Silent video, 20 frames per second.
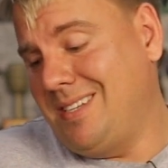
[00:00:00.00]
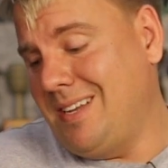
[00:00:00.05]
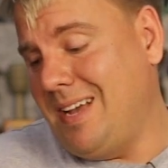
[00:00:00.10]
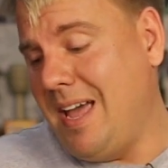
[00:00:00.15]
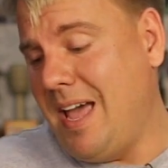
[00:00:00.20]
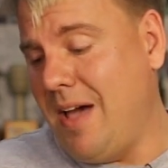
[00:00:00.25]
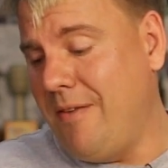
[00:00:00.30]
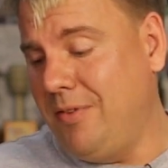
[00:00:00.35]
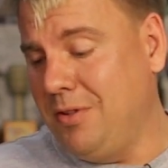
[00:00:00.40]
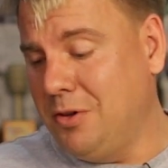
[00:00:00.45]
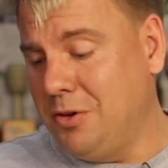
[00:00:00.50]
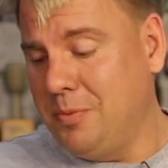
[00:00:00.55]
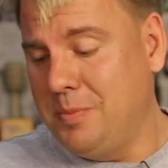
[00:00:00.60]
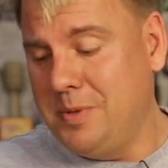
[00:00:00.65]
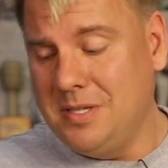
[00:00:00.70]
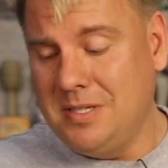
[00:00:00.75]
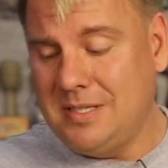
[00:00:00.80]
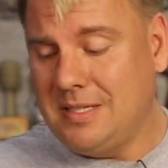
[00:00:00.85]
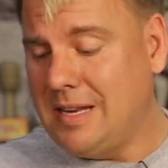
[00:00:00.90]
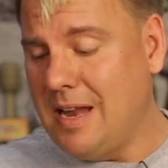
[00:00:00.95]
I have a little
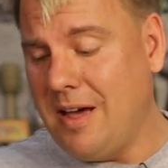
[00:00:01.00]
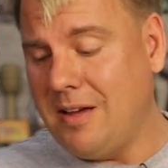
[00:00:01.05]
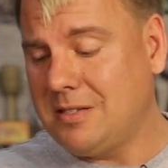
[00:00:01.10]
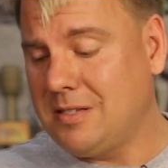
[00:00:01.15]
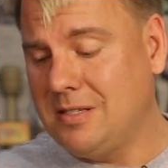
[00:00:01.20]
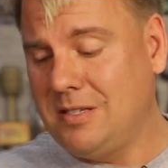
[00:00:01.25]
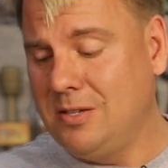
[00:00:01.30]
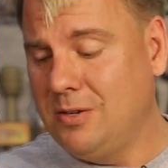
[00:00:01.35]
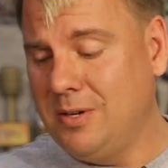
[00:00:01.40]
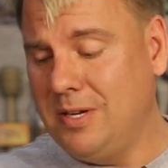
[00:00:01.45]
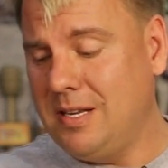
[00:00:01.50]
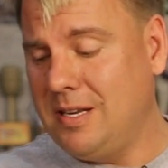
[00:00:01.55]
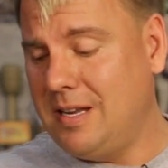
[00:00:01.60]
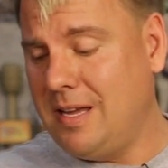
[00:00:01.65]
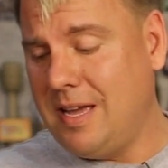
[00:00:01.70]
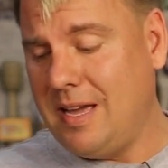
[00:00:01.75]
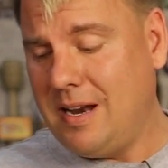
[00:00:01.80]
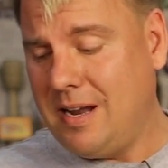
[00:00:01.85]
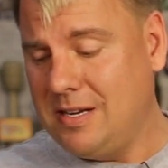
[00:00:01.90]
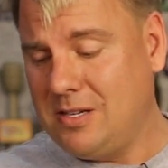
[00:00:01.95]
bit of nostalgia to it,
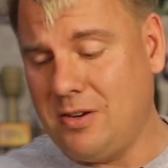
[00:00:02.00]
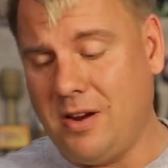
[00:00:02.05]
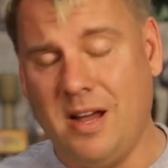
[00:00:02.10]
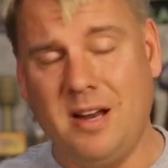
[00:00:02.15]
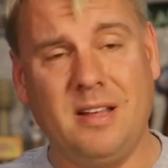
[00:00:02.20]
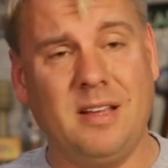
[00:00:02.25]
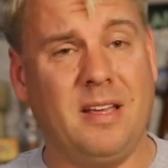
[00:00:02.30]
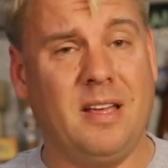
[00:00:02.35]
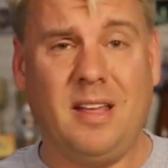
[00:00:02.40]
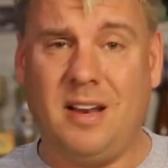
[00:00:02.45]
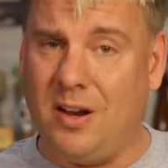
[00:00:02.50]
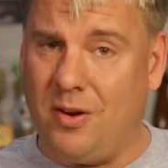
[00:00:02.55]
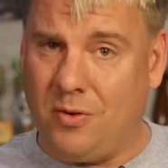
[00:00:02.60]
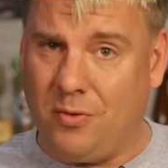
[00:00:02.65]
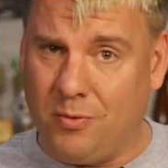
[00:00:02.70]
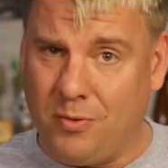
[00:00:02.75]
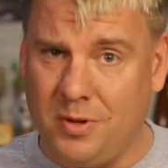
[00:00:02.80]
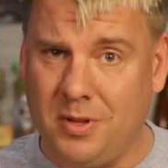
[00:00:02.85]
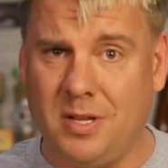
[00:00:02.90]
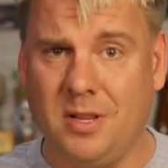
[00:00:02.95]
and I tried it, and I
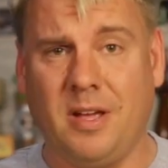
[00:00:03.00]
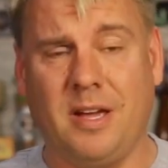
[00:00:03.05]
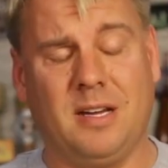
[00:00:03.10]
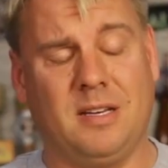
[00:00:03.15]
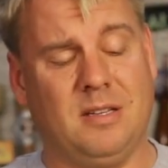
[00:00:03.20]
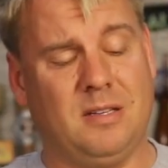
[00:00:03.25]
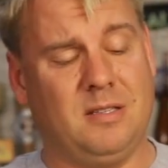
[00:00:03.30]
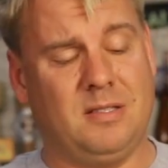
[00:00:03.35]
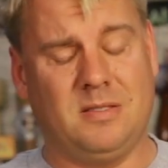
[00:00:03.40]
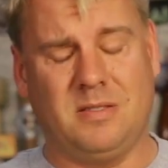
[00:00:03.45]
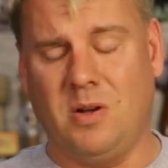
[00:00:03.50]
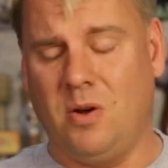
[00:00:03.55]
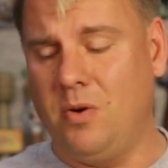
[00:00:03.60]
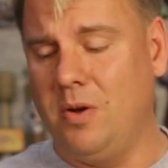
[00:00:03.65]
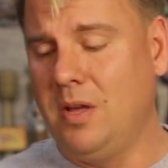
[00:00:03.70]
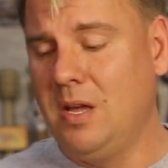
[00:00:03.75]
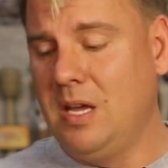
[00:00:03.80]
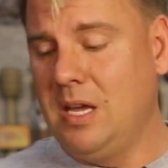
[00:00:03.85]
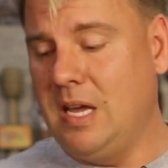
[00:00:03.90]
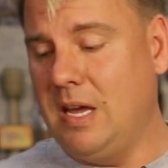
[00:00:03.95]
really liked it.
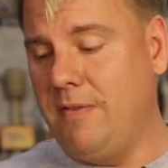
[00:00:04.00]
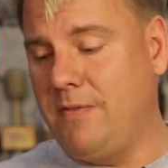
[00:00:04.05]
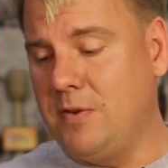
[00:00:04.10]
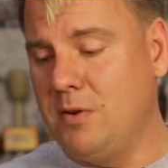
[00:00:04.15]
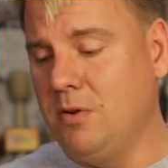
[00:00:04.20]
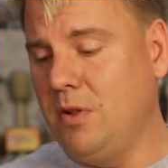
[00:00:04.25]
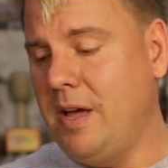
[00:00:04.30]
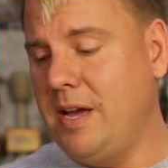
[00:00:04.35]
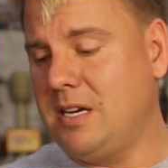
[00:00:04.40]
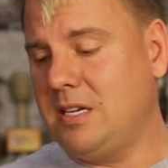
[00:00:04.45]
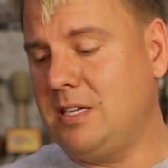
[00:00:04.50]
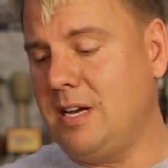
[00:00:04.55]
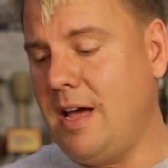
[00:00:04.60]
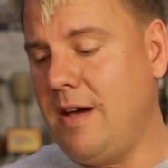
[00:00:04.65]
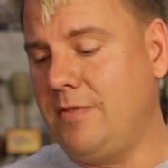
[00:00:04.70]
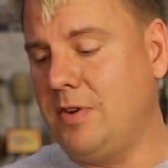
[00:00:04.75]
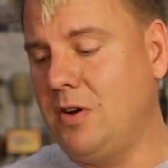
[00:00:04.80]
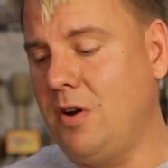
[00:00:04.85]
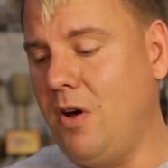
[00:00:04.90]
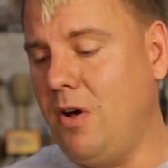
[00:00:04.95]
So if you like
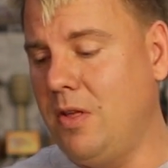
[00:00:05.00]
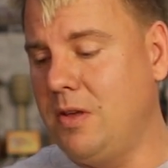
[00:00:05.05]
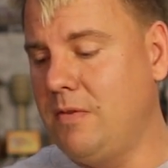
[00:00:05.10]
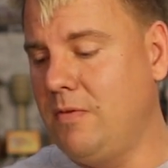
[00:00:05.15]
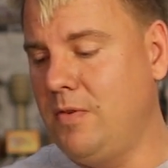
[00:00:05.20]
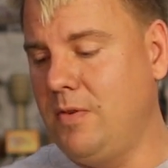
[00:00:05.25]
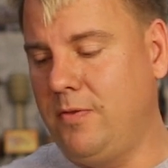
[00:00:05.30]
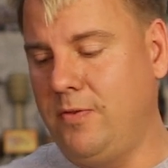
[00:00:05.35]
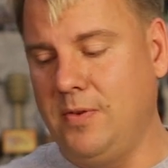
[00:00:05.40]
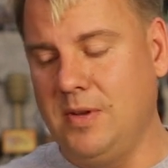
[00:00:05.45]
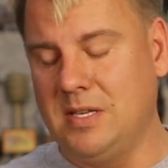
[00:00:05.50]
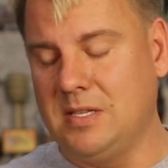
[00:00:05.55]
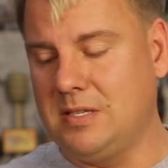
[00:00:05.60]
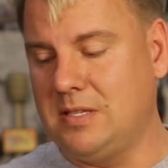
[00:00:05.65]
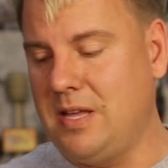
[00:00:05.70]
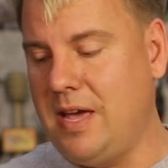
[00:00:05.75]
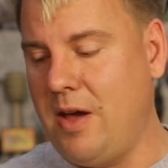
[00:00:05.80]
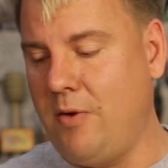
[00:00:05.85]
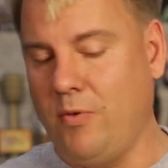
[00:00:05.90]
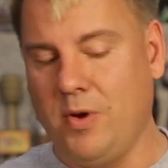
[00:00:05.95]
Shaft at all, even if it is
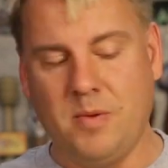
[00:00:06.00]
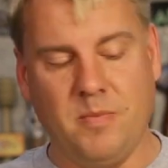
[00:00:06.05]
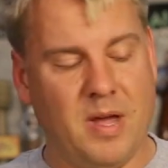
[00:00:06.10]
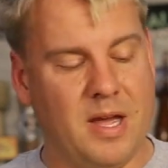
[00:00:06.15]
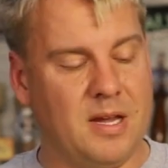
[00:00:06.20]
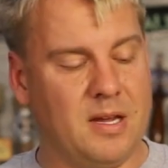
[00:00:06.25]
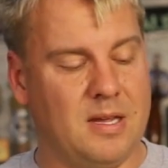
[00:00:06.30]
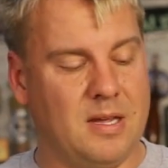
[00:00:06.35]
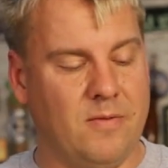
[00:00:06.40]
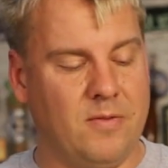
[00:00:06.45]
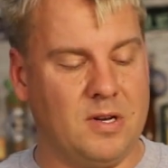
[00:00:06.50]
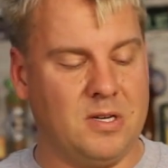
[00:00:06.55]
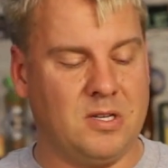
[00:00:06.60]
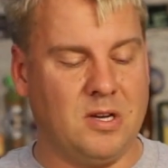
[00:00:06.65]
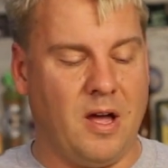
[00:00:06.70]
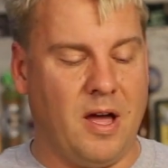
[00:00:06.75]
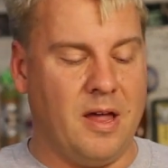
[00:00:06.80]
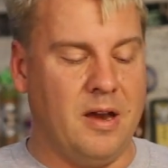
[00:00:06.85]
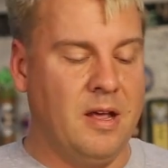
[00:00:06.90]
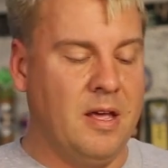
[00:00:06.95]
that remake, give it a
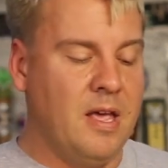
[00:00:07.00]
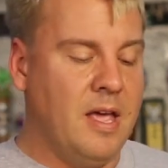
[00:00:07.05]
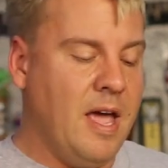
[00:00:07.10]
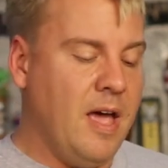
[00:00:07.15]
shot.